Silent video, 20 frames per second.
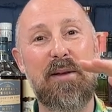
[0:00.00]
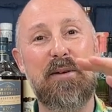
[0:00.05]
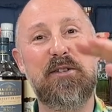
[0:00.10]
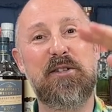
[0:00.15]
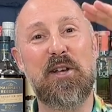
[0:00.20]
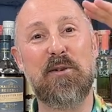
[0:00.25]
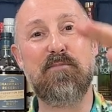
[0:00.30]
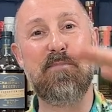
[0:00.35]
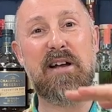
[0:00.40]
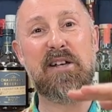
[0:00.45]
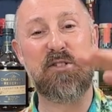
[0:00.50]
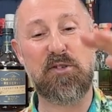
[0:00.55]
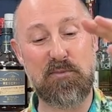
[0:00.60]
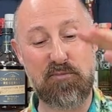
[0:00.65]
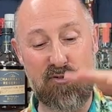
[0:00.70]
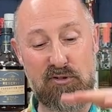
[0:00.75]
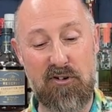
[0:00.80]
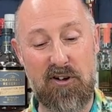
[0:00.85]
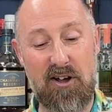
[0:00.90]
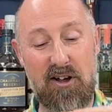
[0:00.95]
So Maison
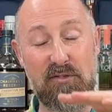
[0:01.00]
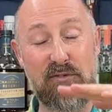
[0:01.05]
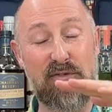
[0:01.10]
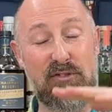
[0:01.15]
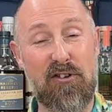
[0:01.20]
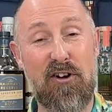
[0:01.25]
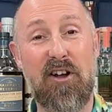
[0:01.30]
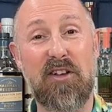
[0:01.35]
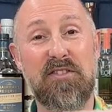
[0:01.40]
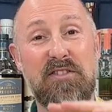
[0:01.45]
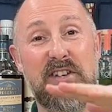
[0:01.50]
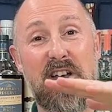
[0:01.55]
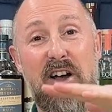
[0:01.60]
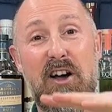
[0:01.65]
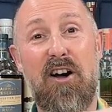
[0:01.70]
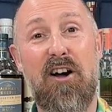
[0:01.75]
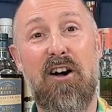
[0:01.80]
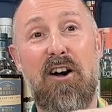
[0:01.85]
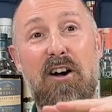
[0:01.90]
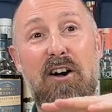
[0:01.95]
Ferrand
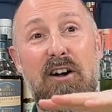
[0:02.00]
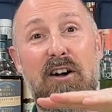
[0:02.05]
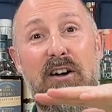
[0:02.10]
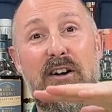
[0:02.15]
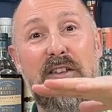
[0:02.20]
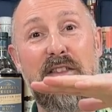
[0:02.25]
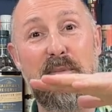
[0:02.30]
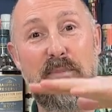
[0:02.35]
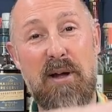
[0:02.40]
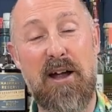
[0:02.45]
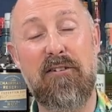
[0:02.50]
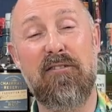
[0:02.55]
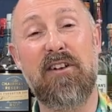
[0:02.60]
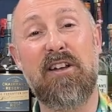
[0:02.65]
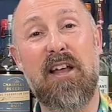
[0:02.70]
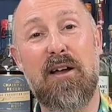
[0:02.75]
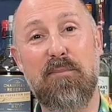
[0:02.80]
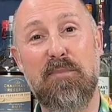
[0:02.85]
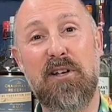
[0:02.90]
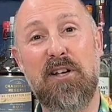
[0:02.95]
are the parent
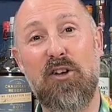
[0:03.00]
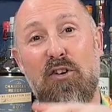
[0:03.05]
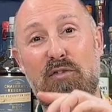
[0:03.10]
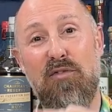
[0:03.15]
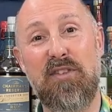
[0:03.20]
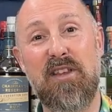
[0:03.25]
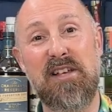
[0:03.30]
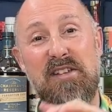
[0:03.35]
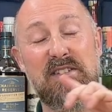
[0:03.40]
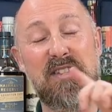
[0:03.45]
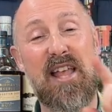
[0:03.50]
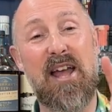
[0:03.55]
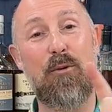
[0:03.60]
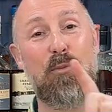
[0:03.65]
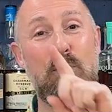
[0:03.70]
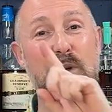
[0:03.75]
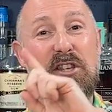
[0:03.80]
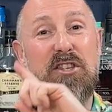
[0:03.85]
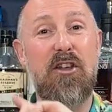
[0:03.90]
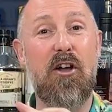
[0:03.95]
company of this. Now,
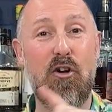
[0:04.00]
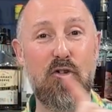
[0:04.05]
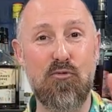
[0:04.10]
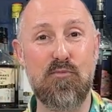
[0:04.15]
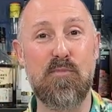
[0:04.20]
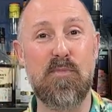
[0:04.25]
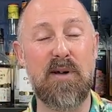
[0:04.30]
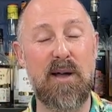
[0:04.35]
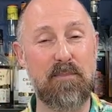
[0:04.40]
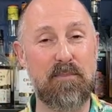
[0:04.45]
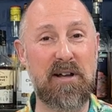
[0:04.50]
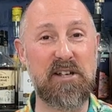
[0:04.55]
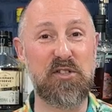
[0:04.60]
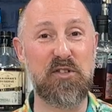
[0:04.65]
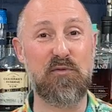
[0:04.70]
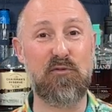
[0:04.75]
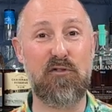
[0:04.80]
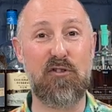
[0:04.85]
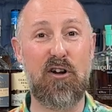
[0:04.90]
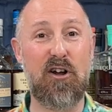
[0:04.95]
we know
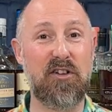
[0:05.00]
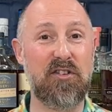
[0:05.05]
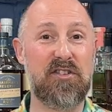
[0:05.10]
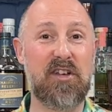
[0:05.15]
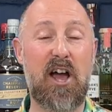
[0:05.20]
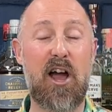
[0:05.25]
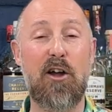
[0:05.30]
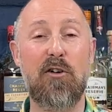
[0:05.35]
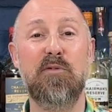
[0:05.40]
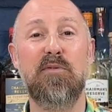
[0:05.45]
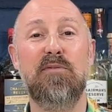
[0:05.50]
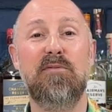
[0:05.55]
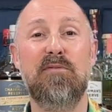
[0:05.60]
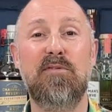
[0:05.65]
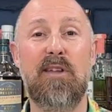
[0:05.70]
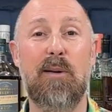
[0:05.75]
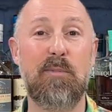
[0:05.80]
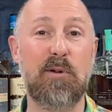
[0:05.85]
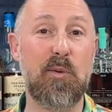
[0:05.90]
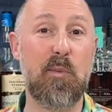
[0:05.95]
Maison Ferrand own
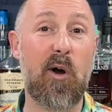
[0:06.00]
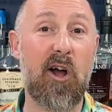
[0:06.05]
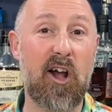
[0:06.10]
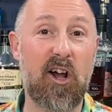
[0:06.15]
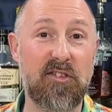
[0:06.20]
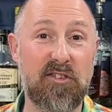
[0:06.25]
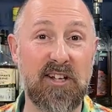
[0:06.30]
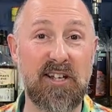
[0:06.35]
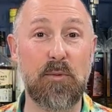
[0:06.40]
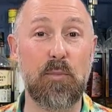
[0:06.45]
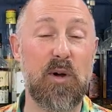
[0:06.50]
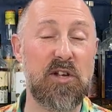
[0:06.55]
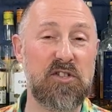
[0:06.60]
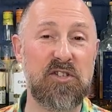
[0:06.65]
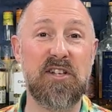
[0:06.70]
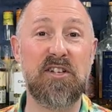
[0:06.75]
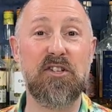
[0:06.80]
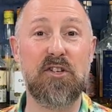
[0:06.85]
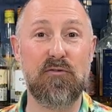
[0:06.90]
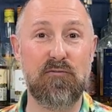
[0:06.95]
WIRD,
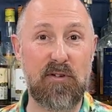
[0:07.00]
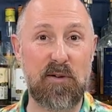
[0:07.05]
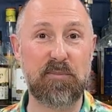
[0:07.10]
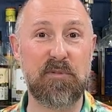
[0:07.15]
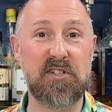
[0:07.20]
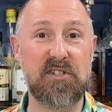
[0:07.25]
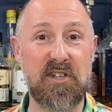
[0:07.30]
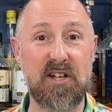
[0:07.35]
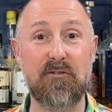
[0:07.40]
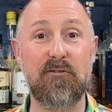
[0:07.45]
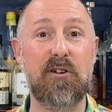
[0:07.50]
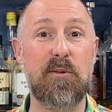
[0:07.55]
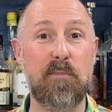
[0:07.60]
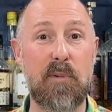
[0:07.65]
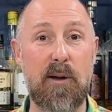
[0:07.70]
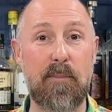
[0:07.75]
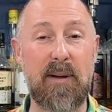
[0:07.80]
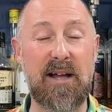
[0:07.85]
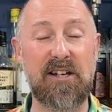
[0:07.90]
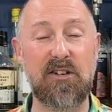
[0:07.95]
West Indian Rum Distillery in
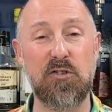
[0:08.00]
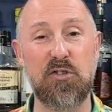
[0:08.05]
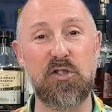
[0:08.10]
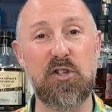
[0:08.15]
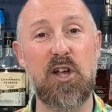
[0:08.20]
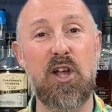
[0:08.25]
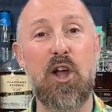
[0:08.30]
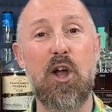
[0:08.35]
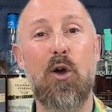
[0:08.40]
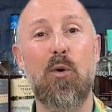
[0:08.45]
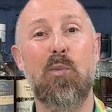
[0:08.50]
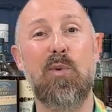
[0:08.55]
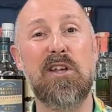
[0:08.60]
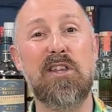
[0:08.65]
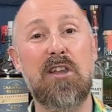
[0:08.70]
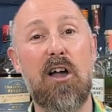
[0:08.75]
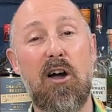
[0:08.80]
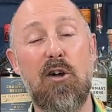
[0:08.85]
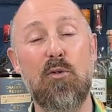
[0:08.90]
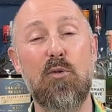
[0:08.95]
Barbados. We
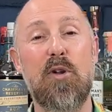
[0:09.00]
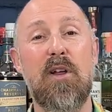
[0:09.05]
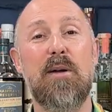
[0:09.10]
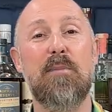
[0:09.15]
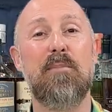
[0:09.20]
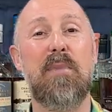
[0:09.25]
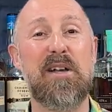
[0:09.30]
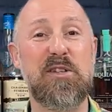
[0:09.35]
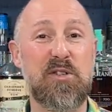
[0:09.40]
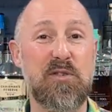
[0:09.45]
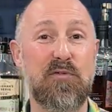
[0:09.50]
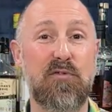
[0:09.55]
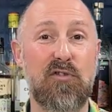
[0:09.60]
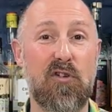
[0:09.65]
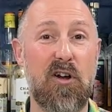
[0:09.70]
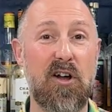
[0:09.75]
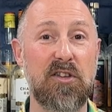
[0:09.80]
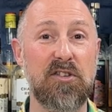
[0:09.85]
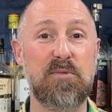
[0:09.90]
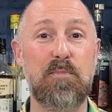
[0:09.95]
know Maison
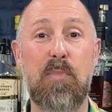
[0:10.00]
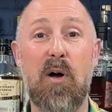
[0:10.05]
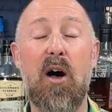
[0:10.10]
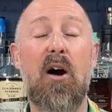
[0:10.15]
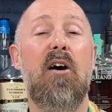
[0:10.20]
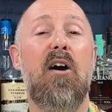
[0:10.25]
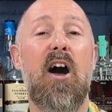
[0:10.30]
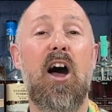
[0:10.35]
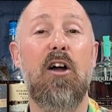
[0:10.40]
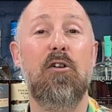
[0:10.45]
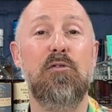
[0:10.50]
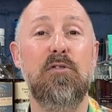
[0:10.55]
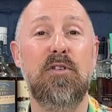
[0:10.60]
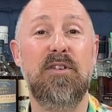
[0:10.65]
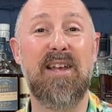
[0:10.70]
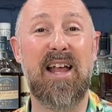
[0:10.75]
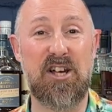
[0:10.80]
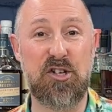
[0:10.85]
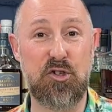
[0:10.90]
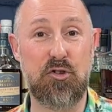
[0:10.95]
Ferrand part own
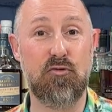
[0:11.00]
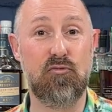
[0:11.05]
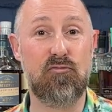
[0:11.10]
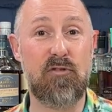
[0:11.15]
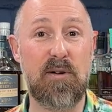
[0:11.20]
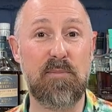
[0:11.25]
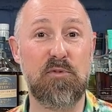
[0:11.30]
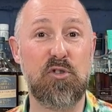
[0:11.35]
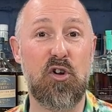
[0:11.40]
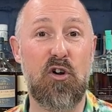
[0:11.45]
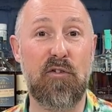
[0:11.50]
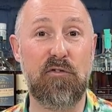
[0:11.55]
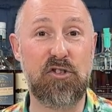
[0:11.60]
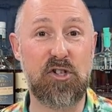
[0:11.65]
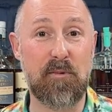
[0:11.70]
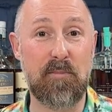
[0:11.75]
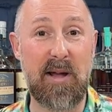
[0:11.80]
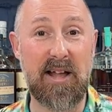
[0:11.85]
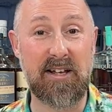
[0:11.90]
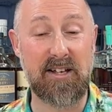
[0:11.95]
National Rums of
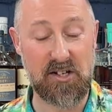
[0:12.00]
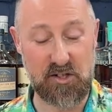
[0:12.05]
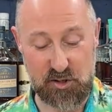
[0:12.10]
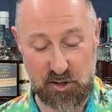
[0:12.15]
Jamaica.